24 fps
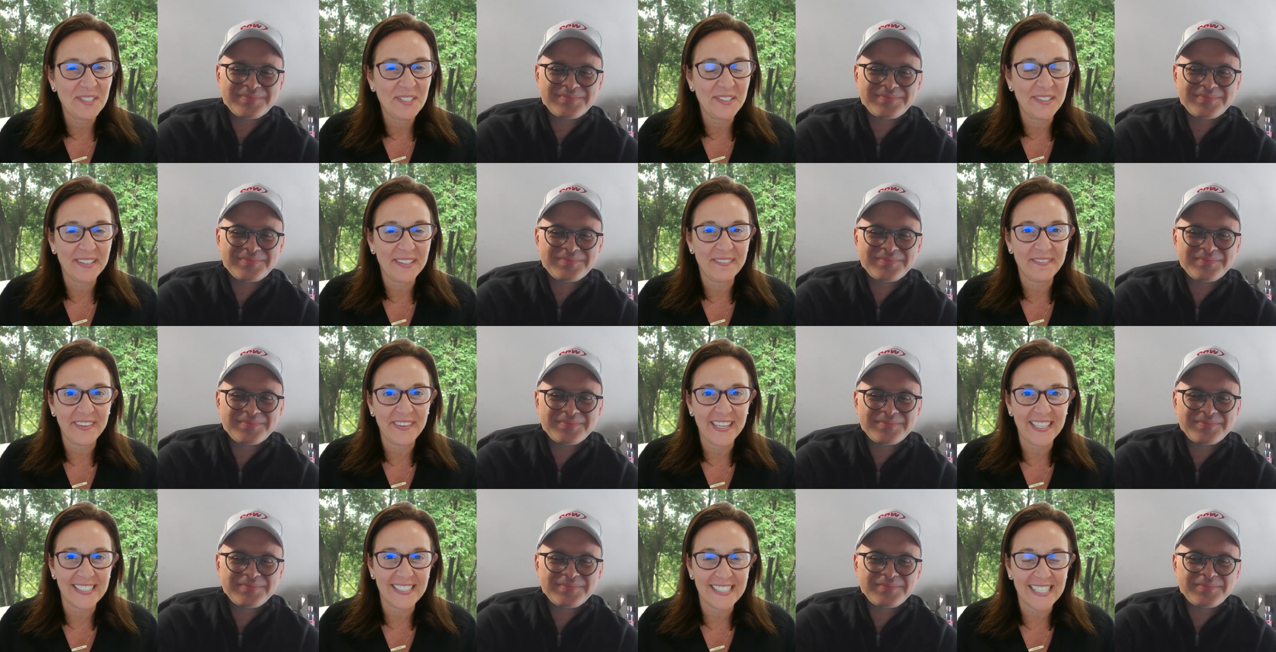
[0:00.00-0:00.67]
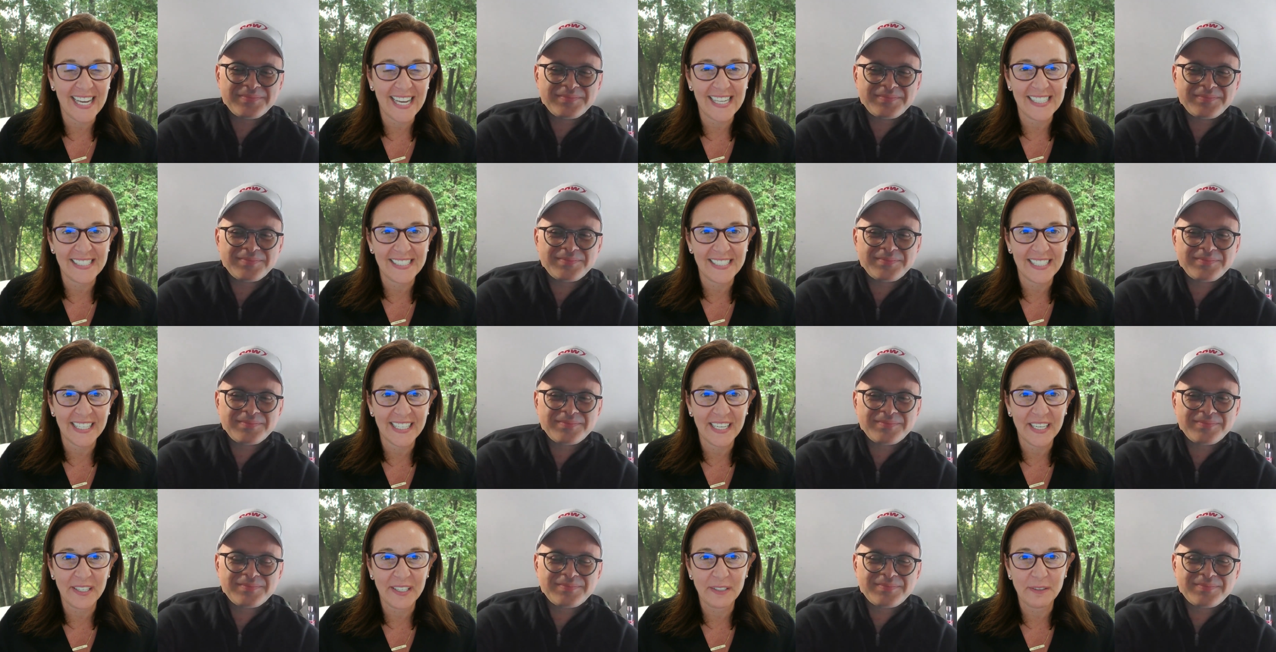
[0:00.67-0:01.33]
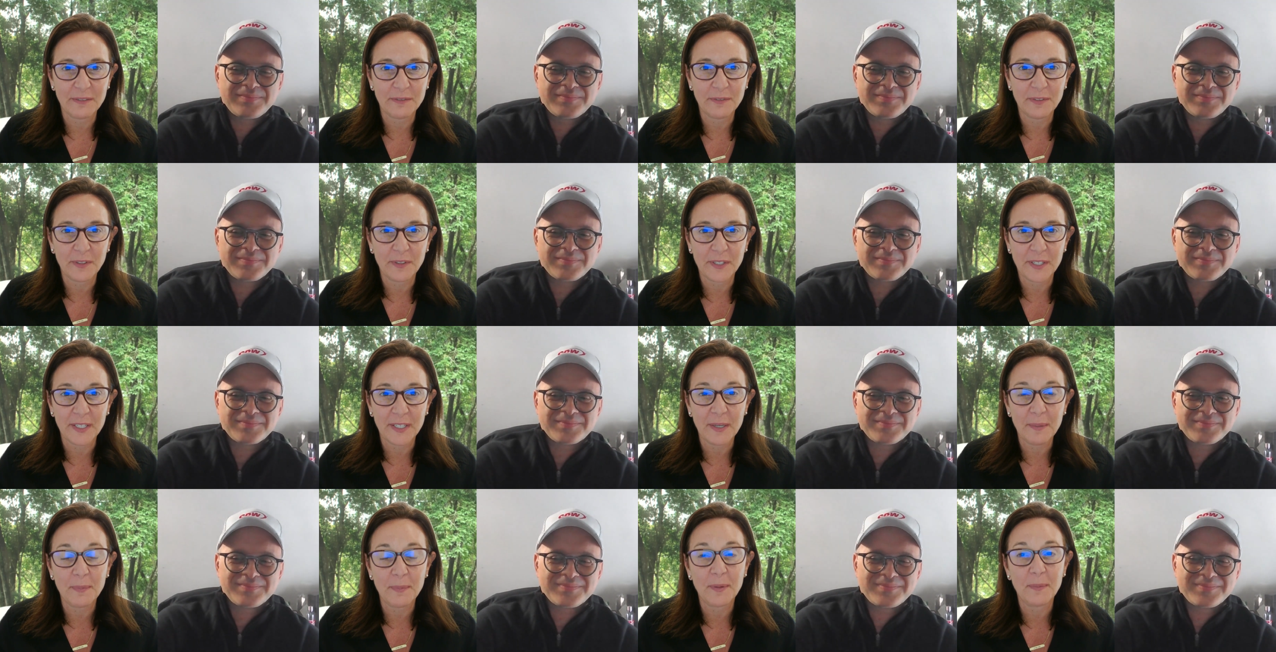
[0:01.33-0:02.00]
Speaker 1: doing fantastic here in
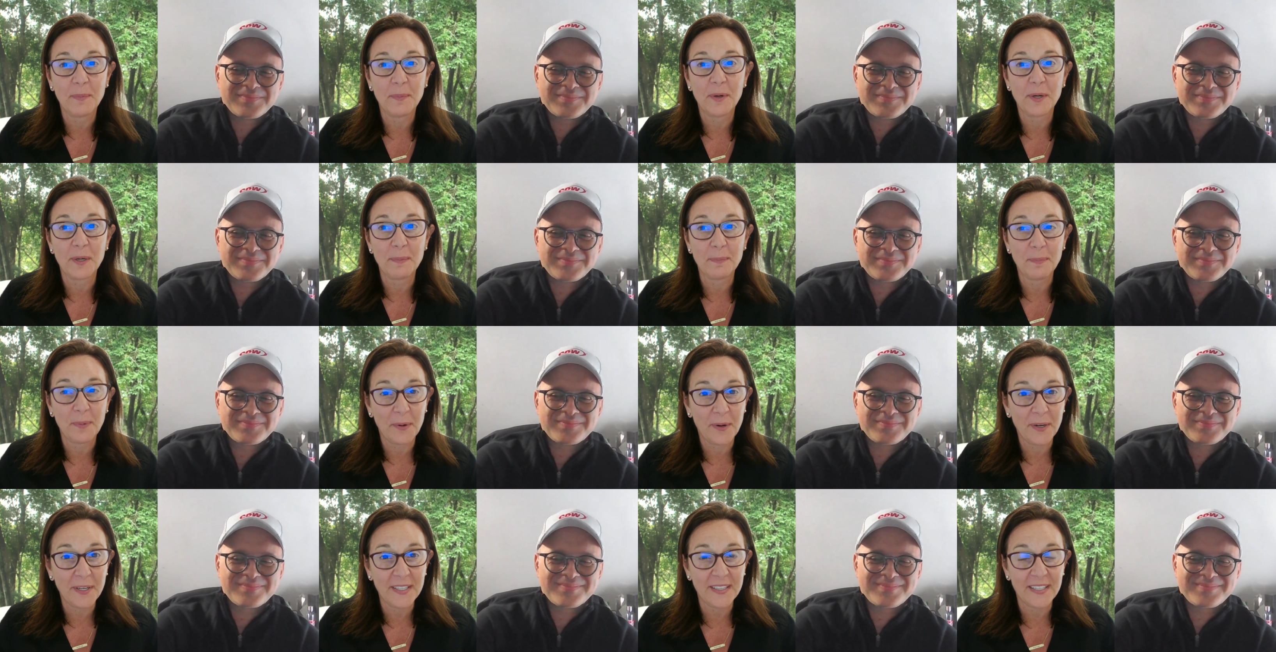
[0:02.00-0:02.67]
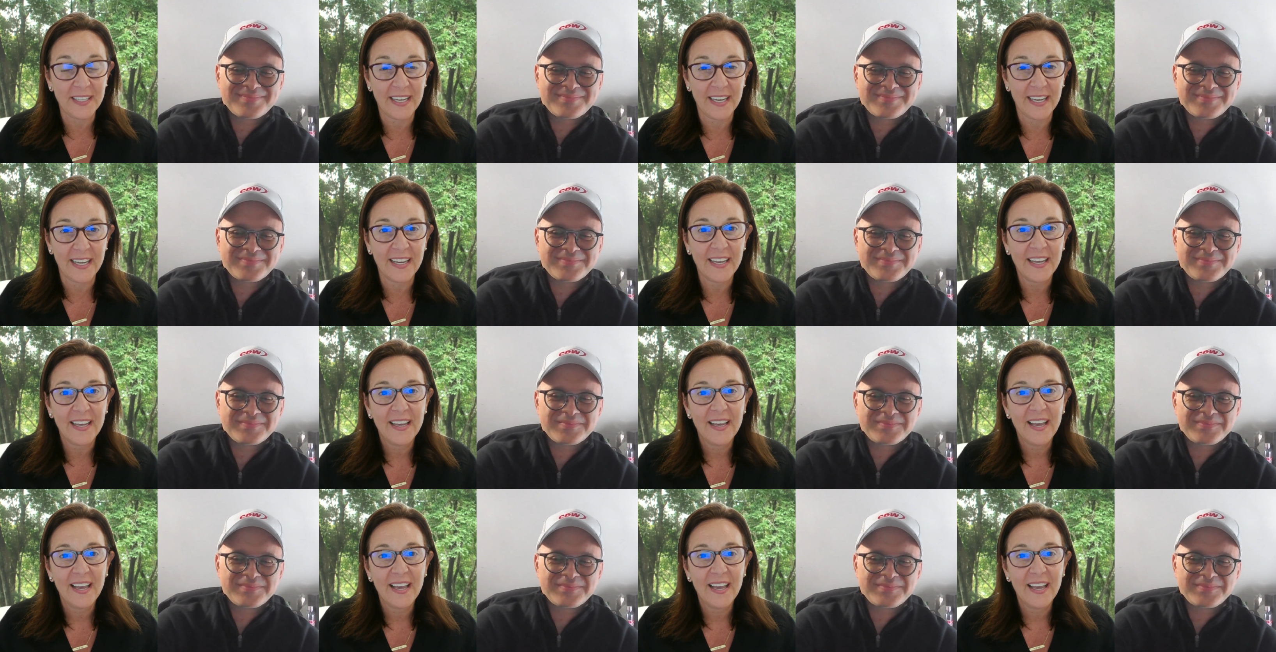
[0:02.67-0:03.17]
Florida, but more importantly,